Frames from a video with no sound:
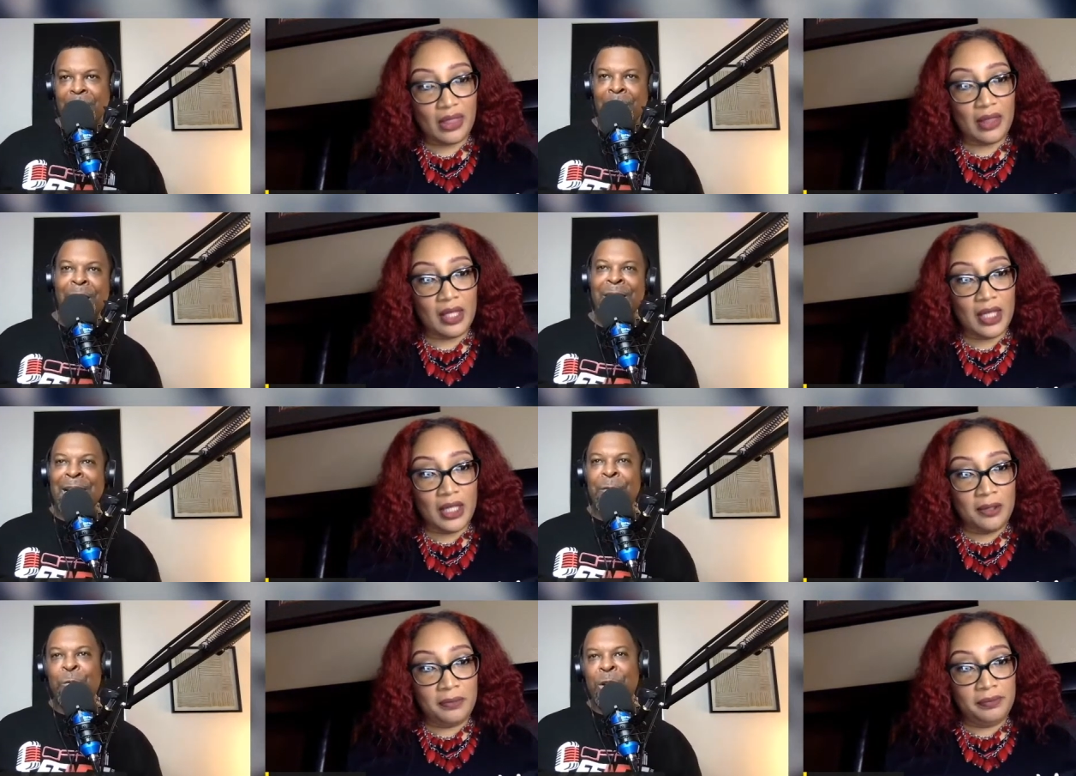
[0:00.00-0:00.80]
Speaker 1: looking
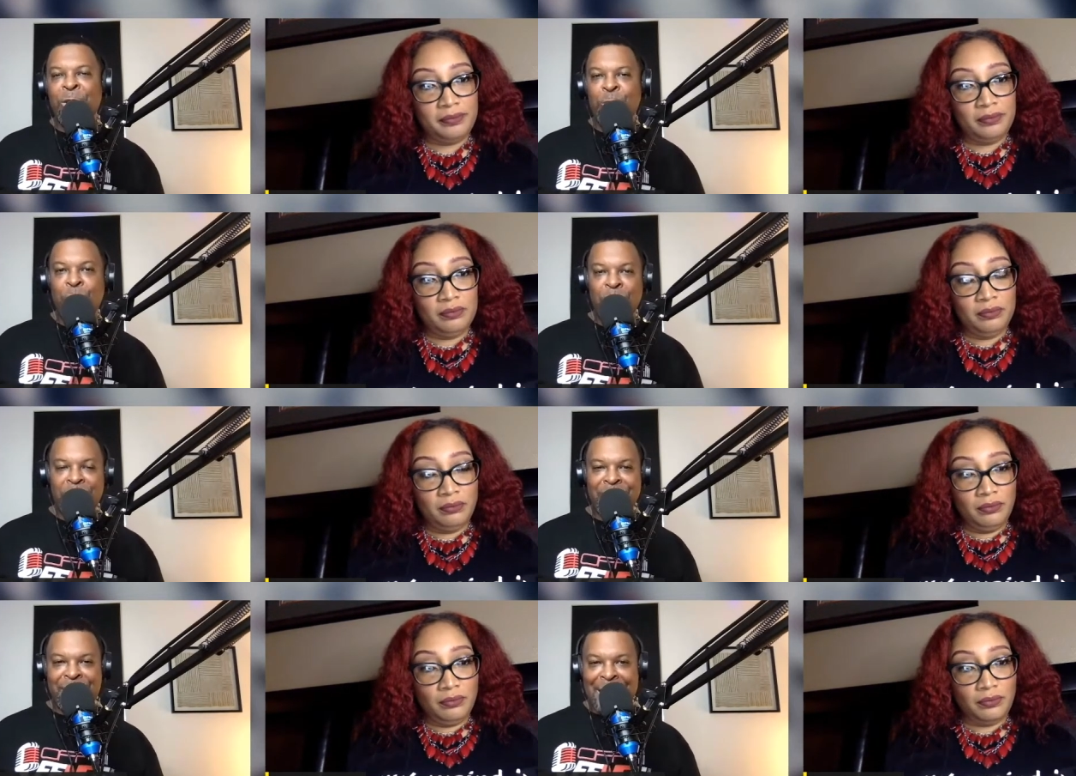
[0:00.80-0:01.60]
at what you
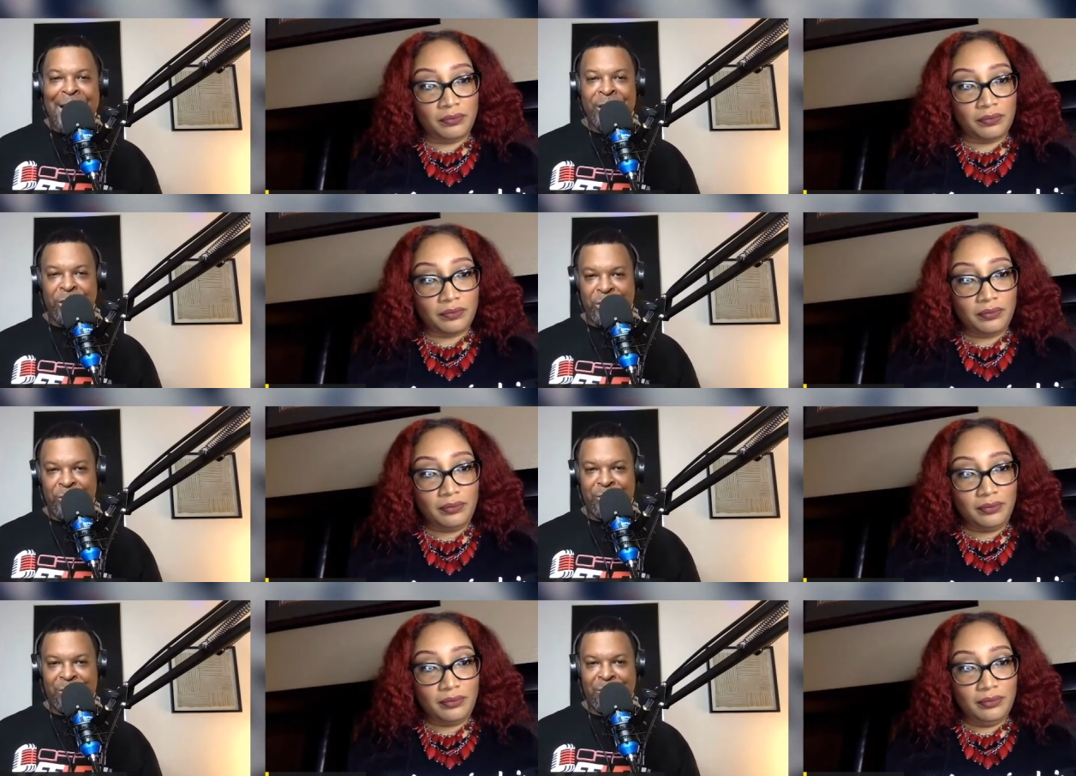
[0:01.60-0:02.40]
desire to
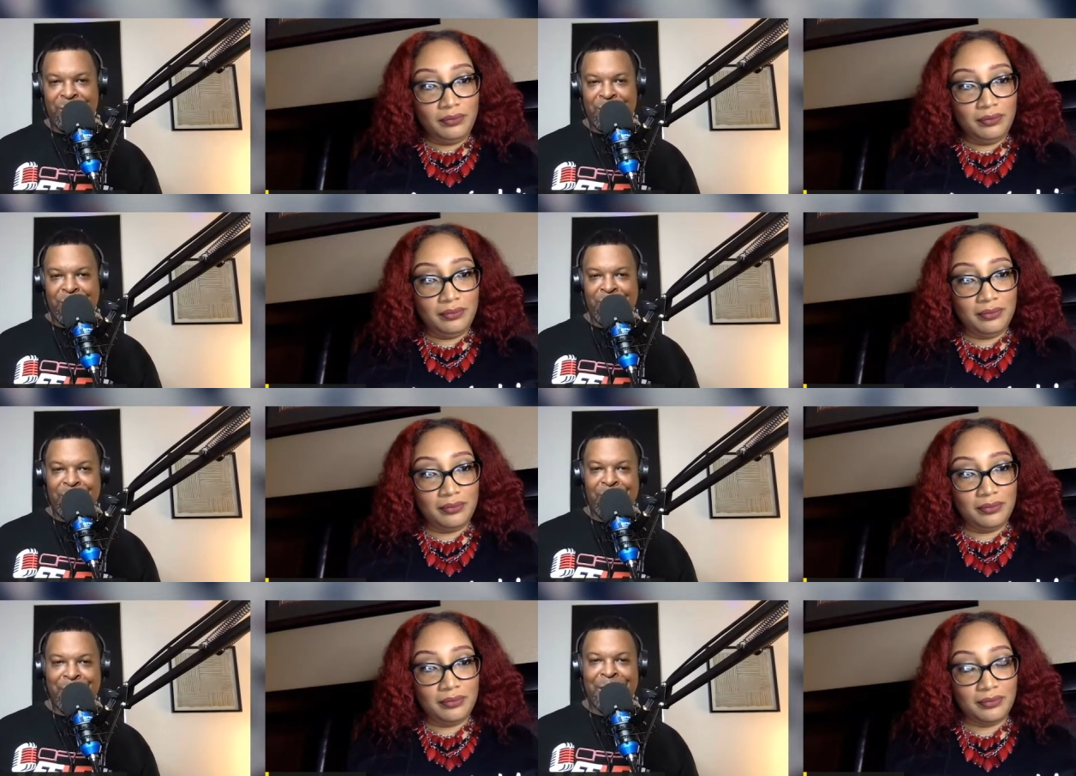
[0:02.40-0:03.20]
do,
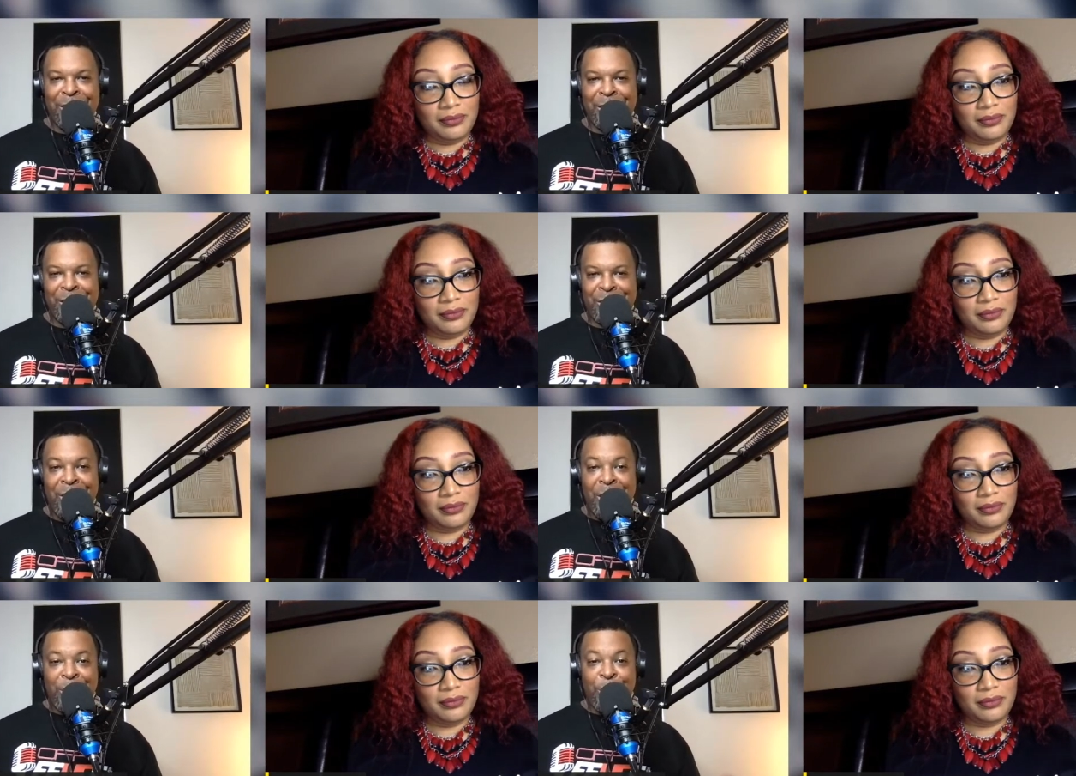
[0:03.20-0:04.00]
because
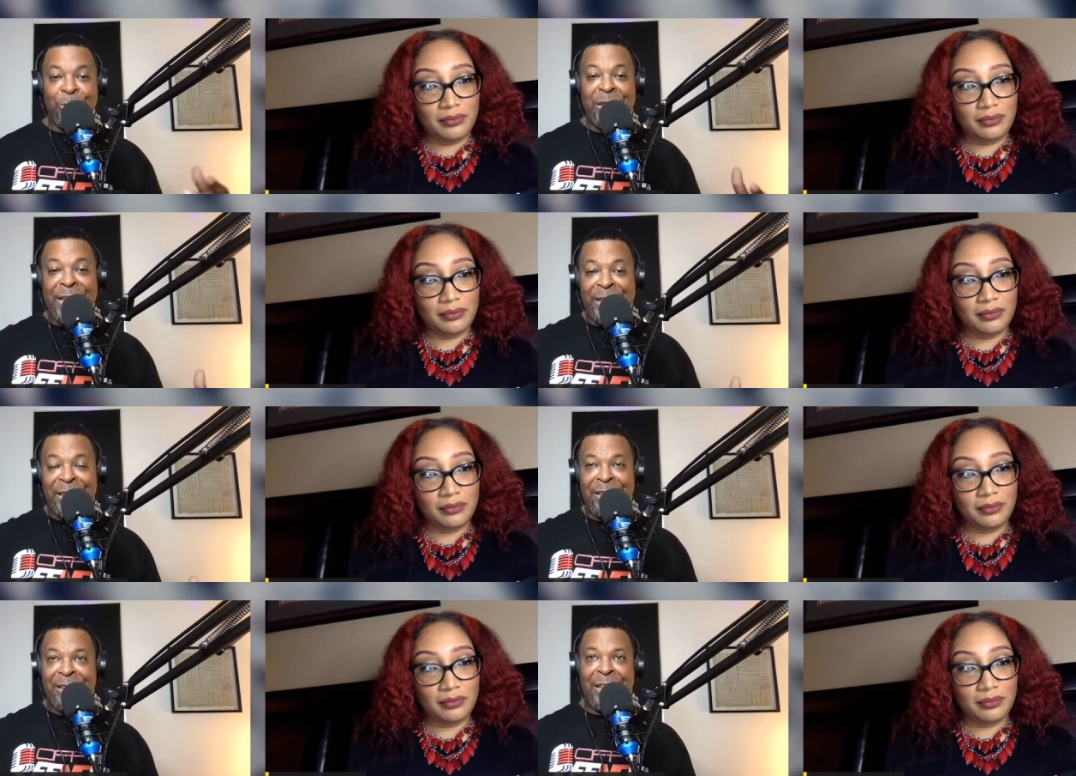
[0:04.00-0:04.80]
you
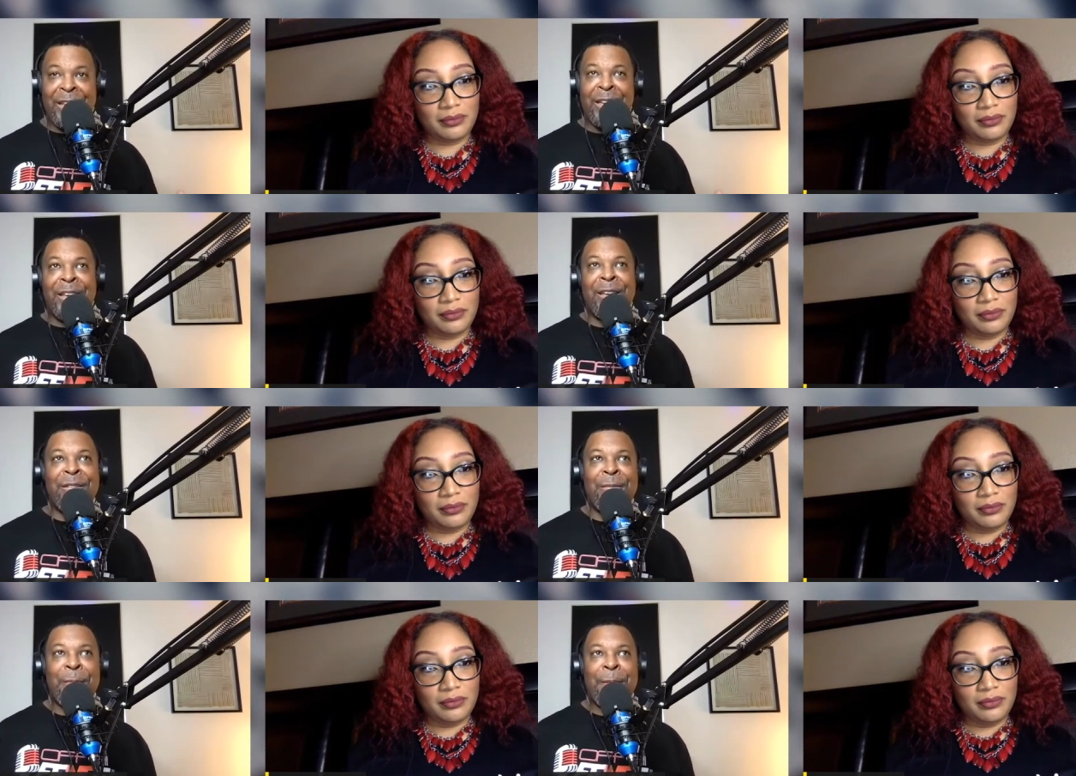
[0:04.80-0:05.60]
think
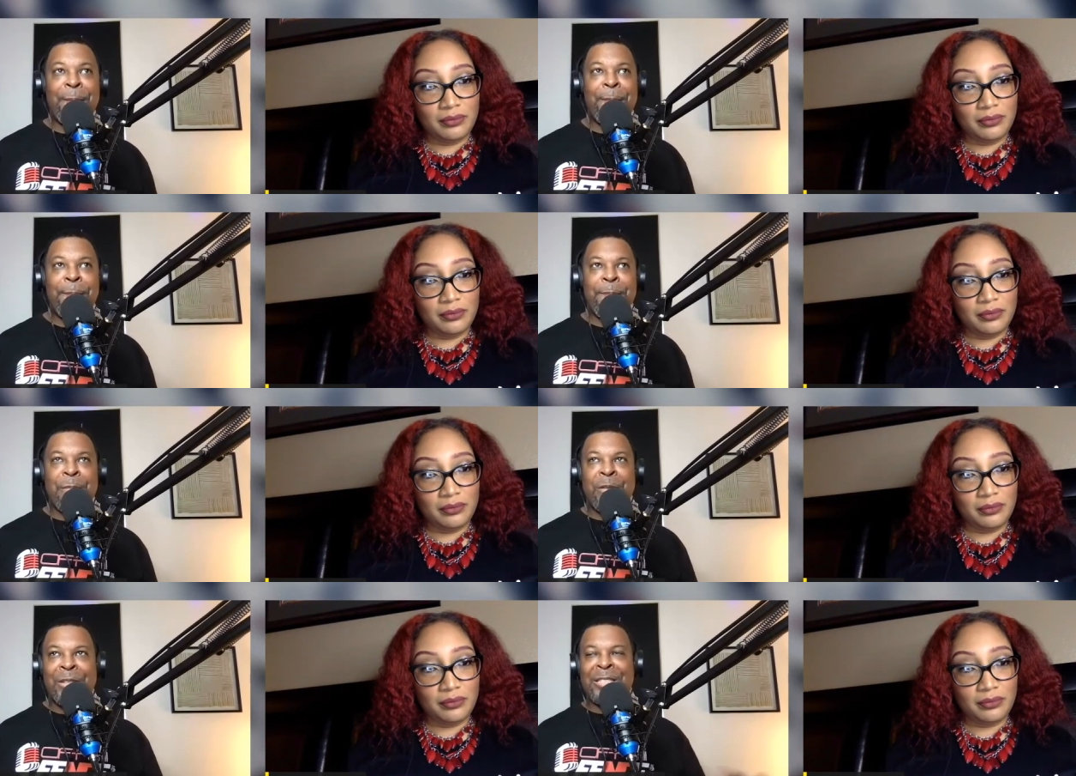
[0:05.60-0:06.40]
in,
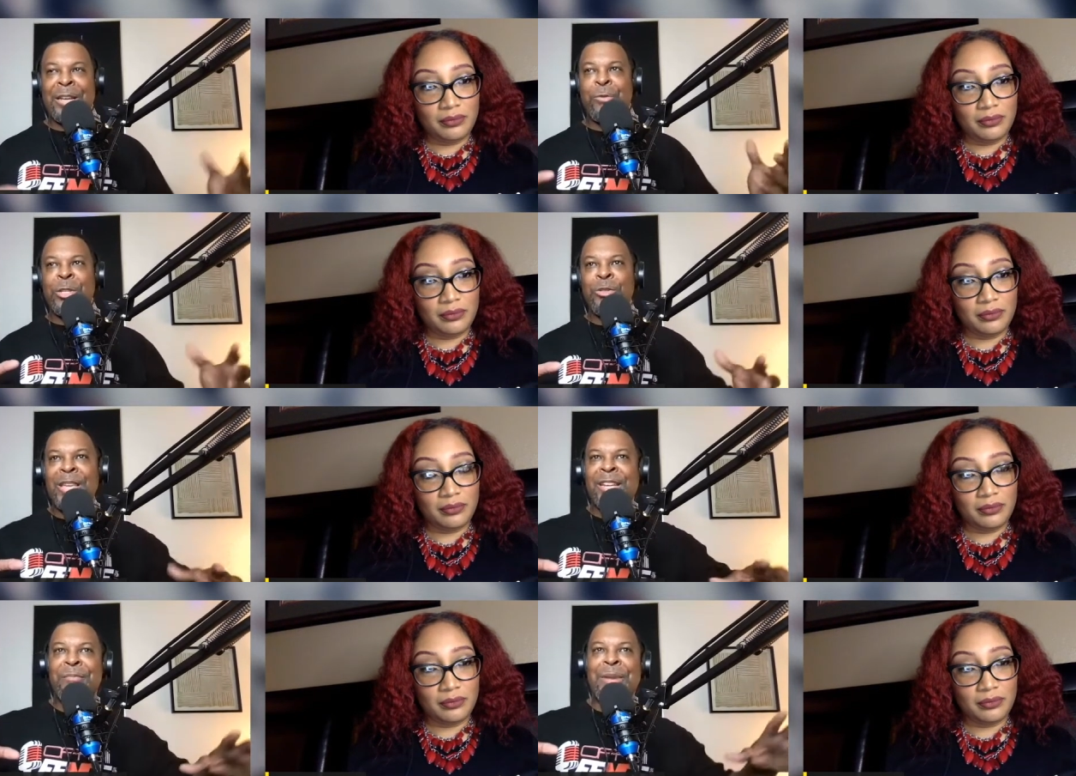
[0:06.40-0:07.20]
let's say, when you
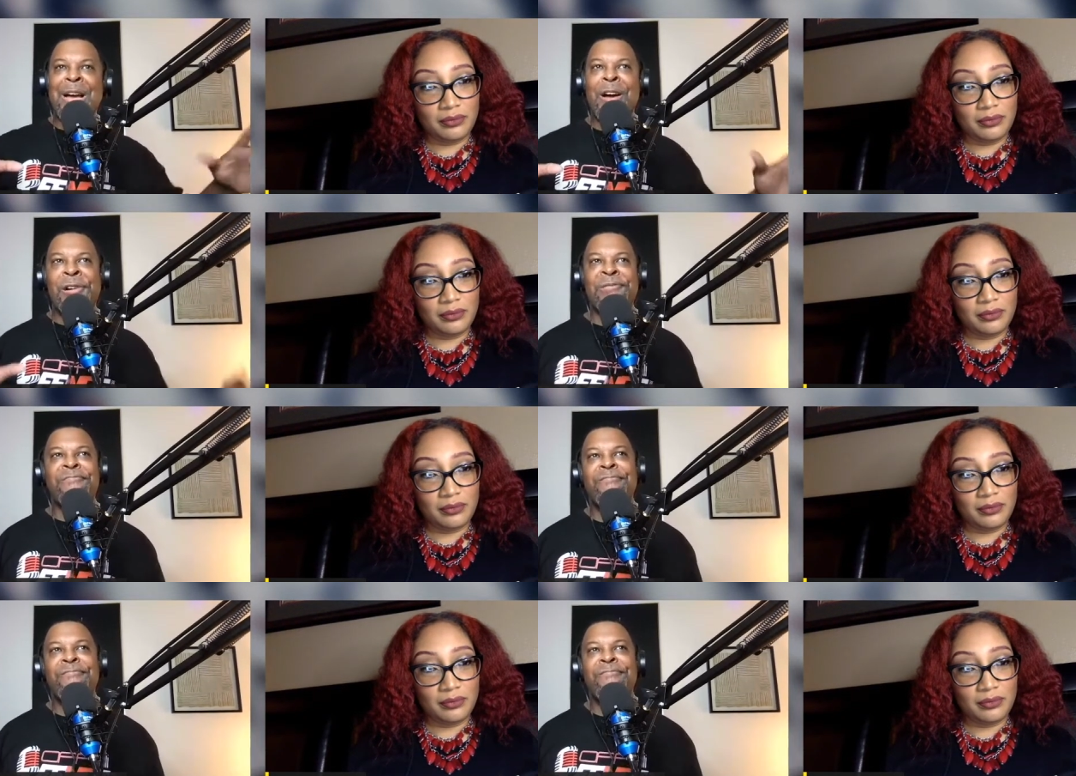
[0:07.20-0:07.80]
think about